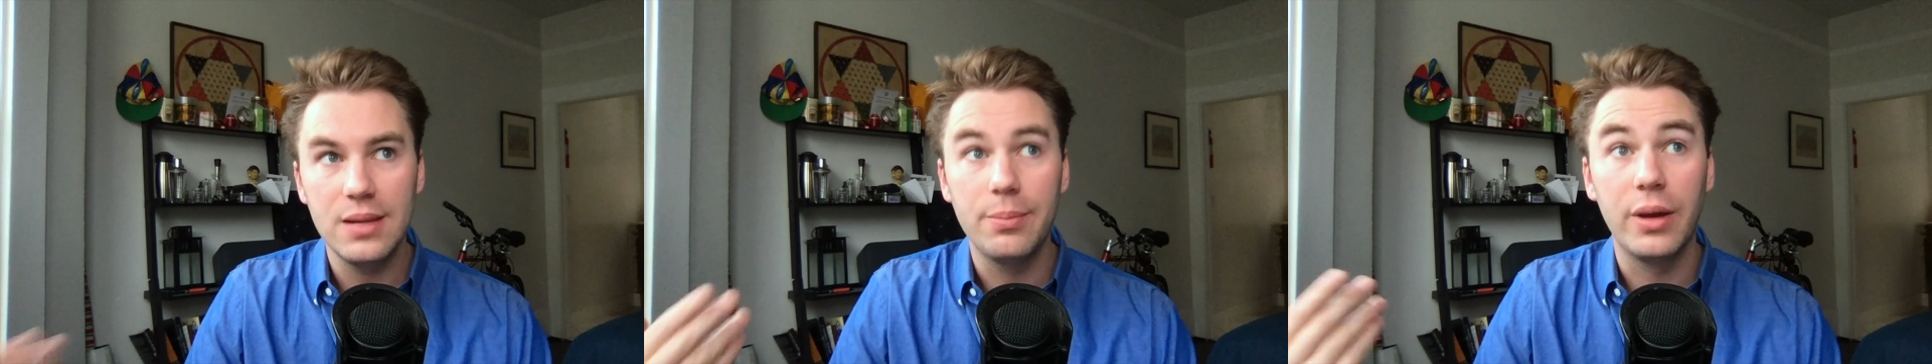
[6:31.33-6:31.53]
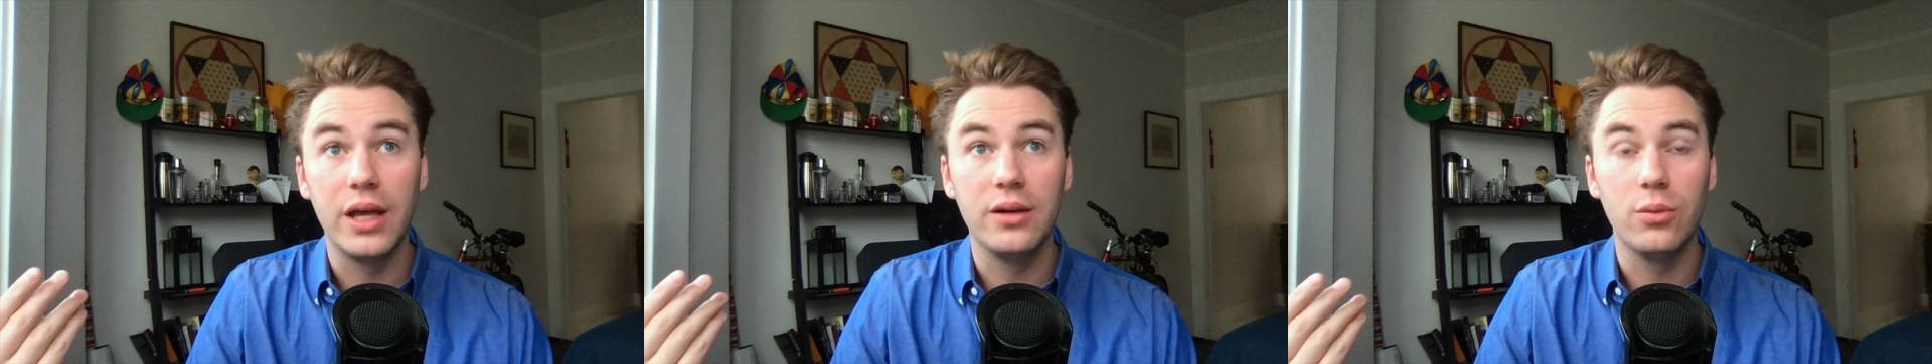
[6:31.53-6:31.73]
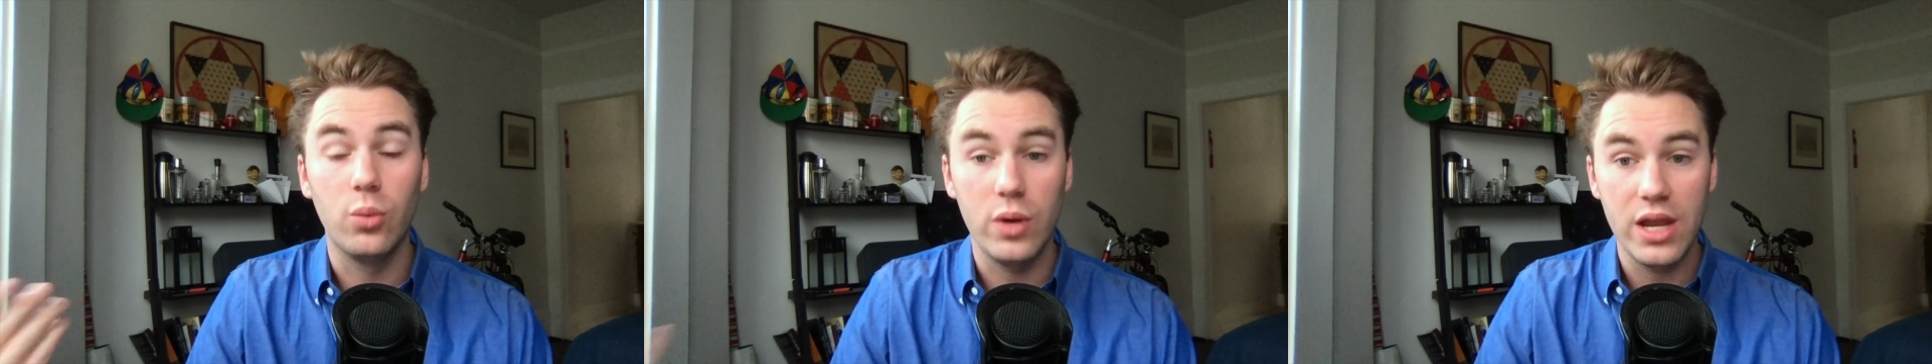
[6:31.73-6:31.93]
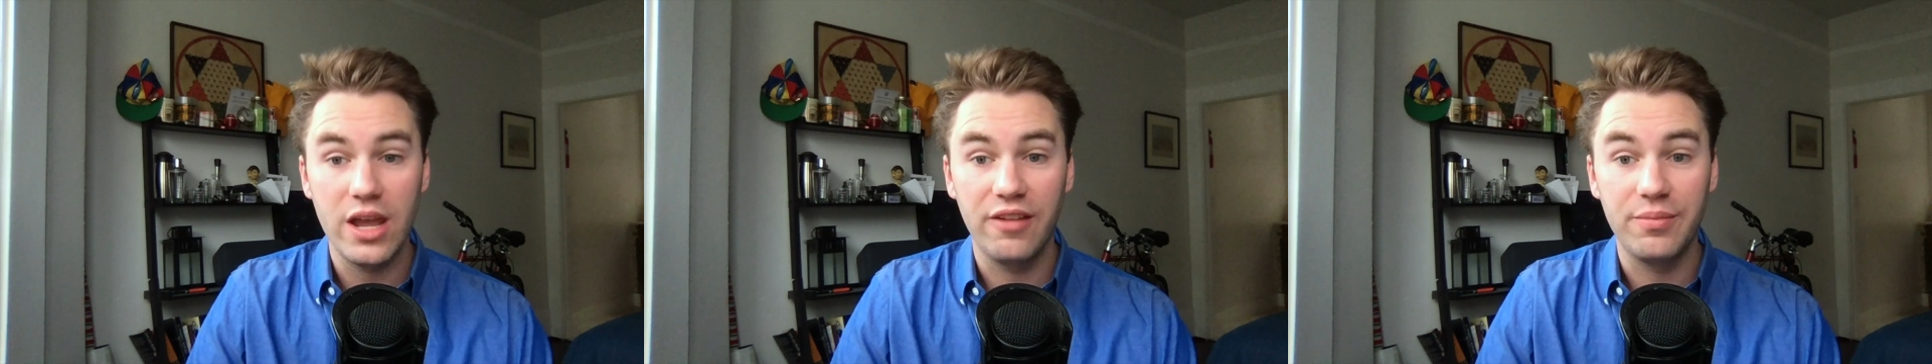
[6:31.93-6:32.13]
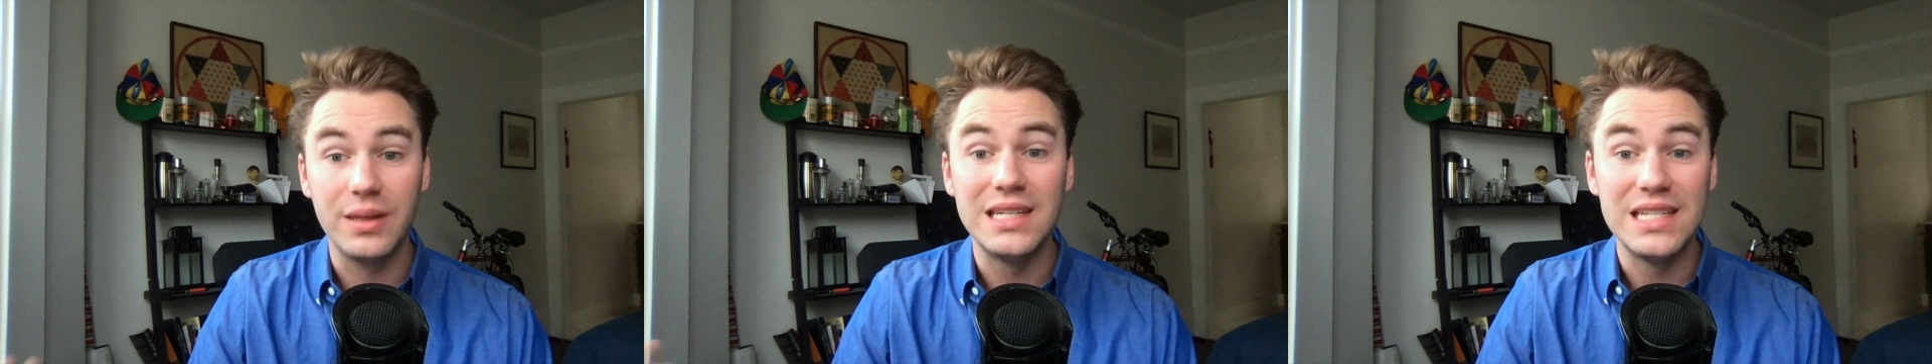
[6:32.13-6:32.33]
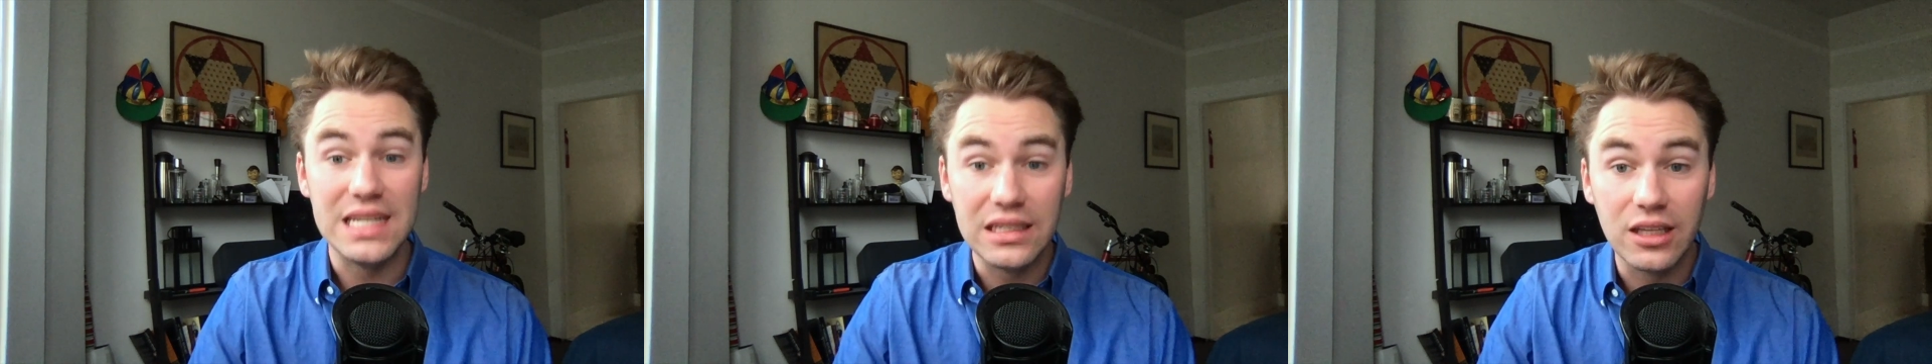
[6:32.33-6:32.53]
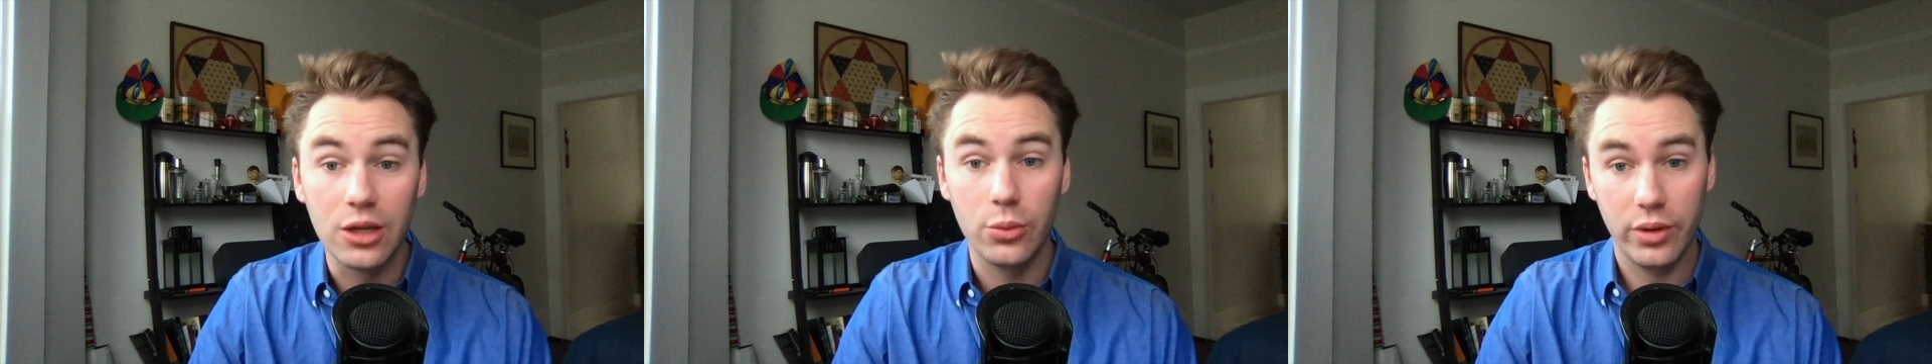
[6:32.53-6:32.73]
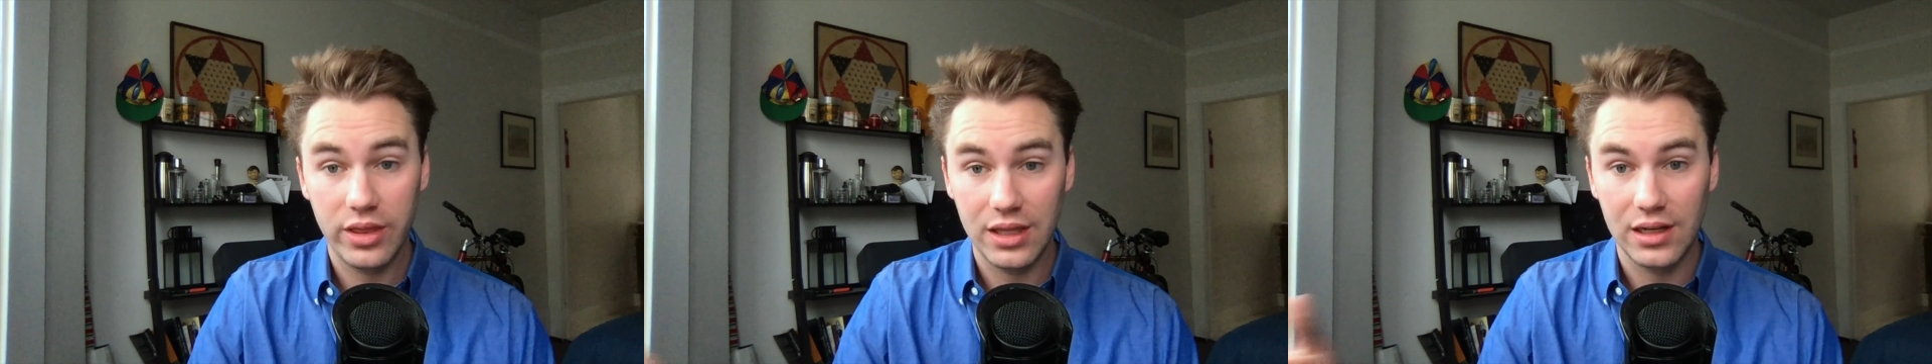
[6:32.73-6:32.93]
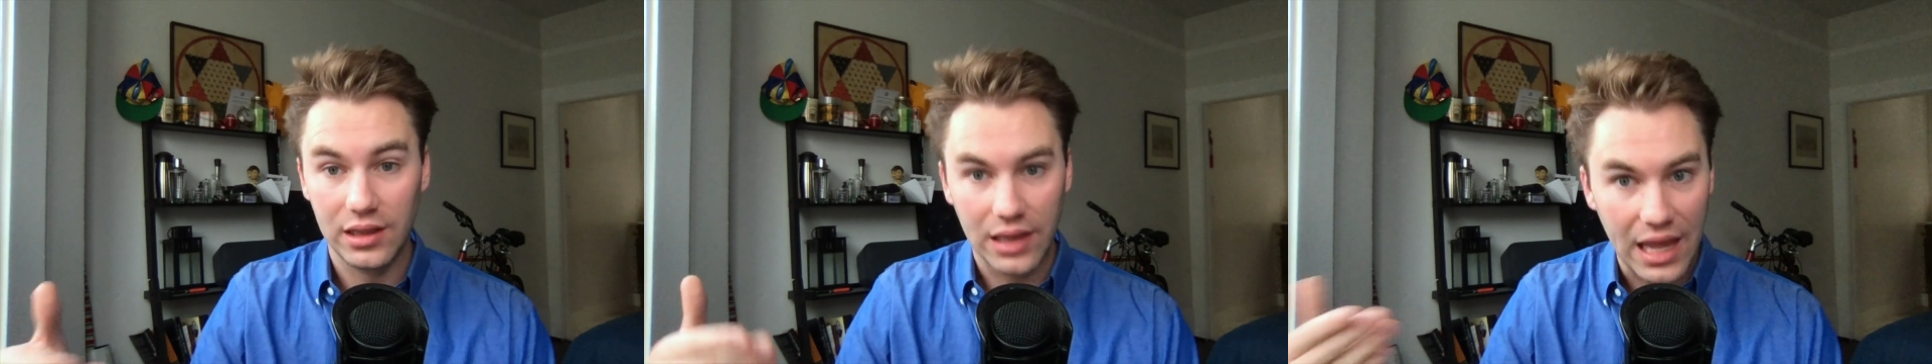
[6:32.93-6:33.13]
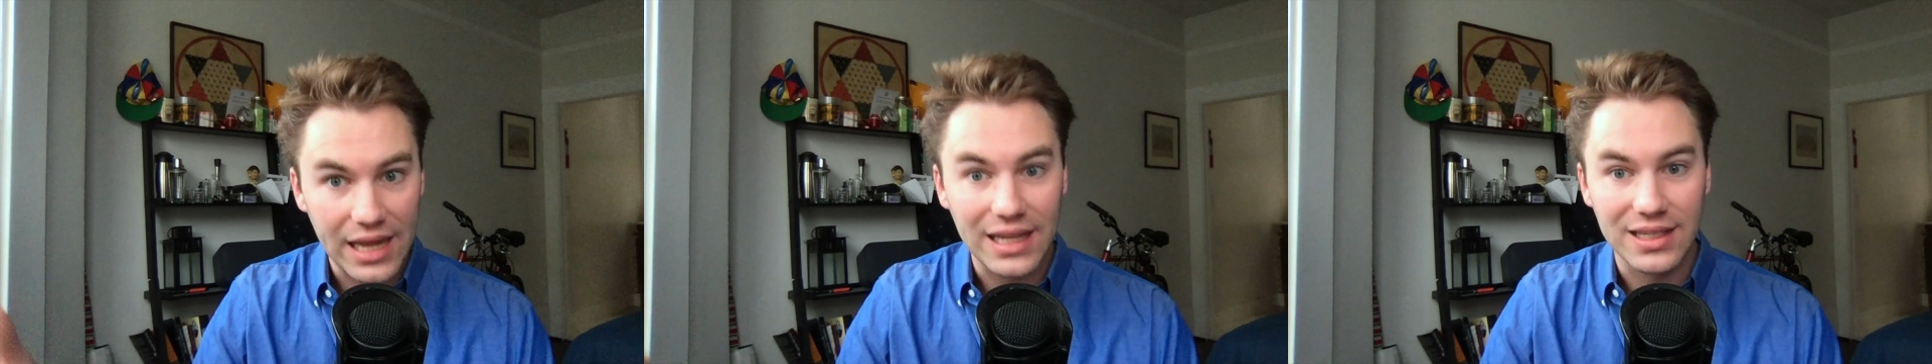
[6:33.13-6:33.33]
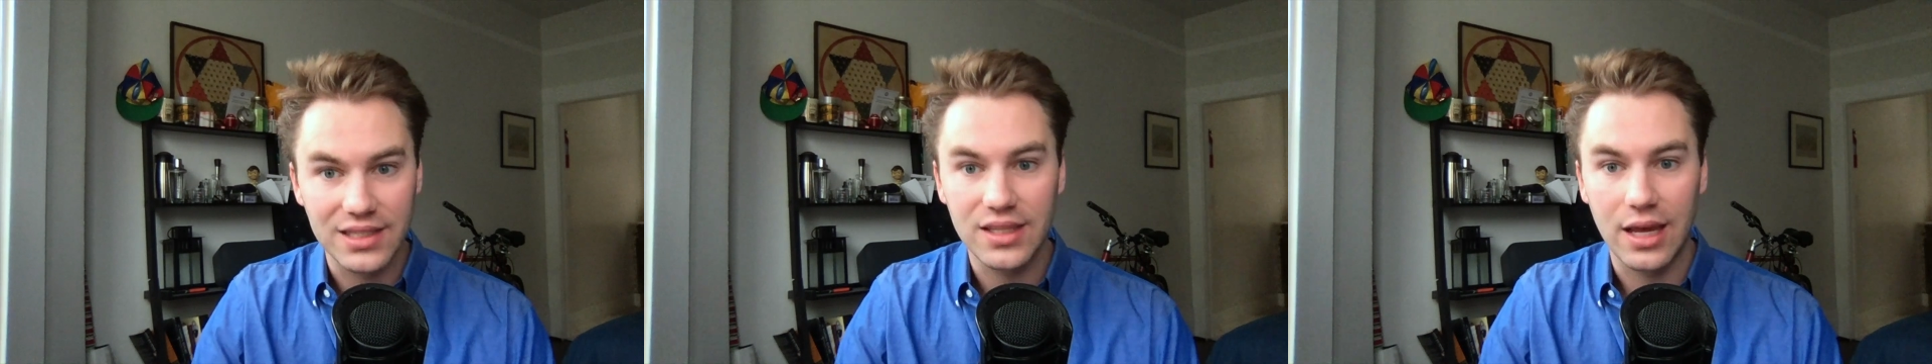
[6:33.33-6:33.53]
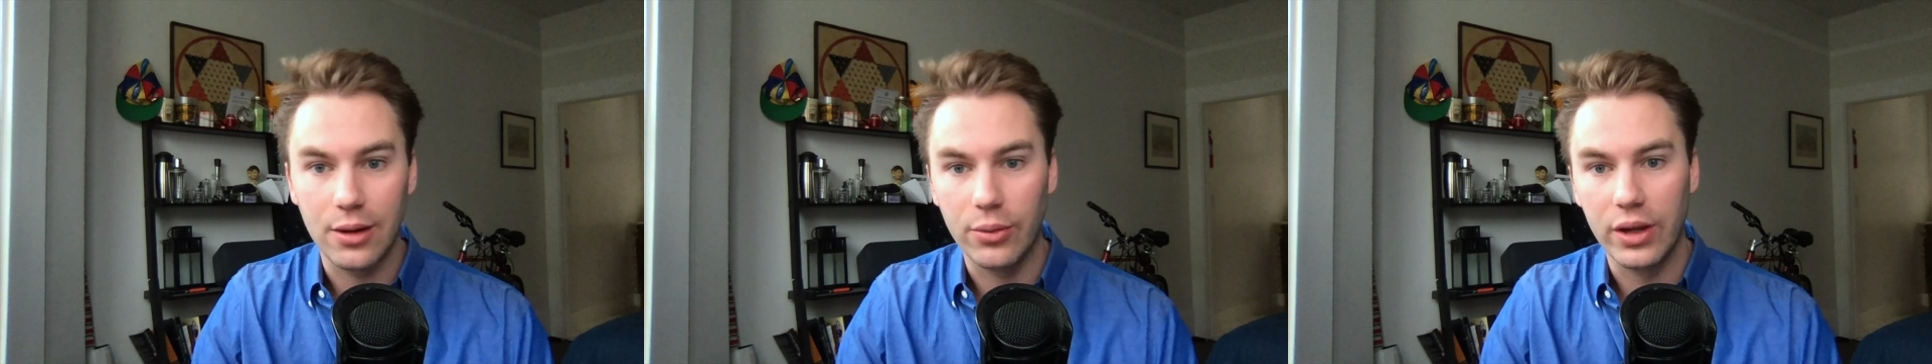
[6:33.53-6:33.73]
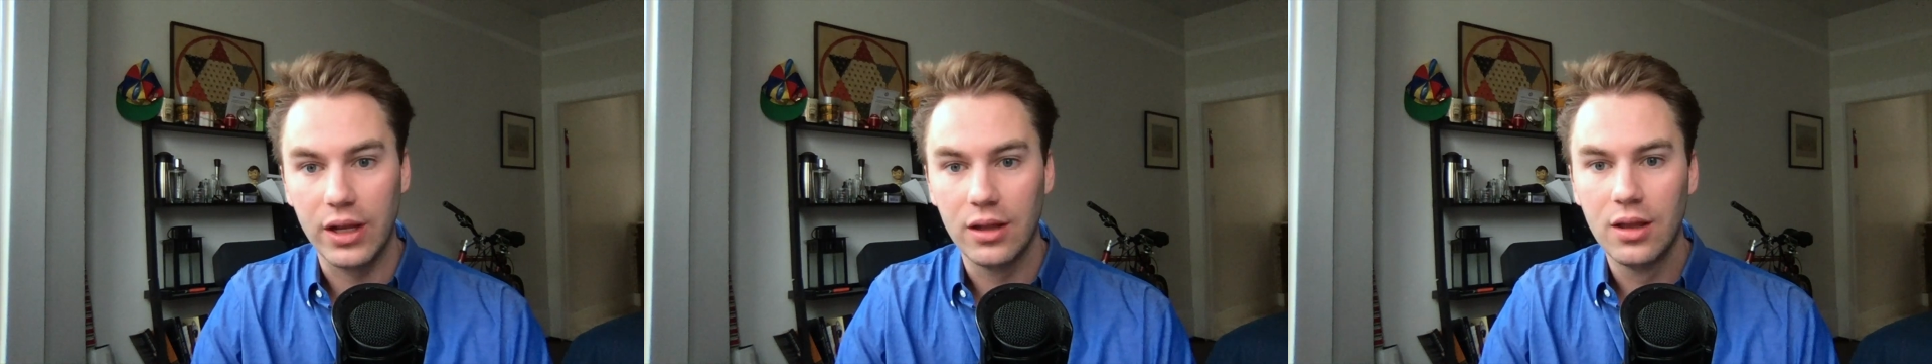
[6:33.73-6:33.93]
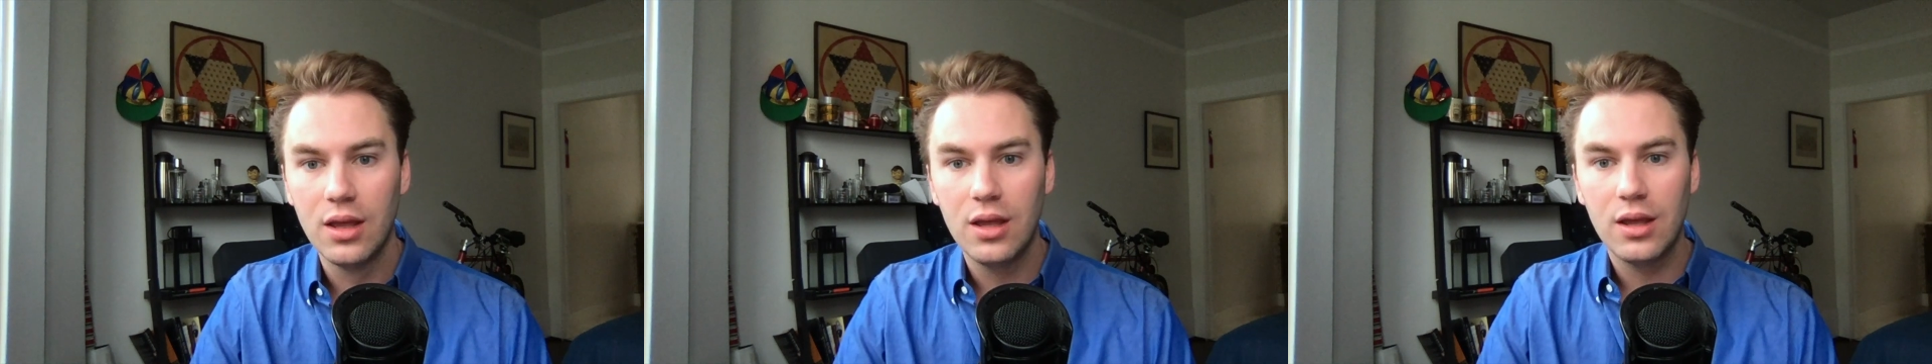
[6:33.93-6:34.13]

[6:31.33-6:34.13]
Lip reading: but we have been dealing with it like it's that way.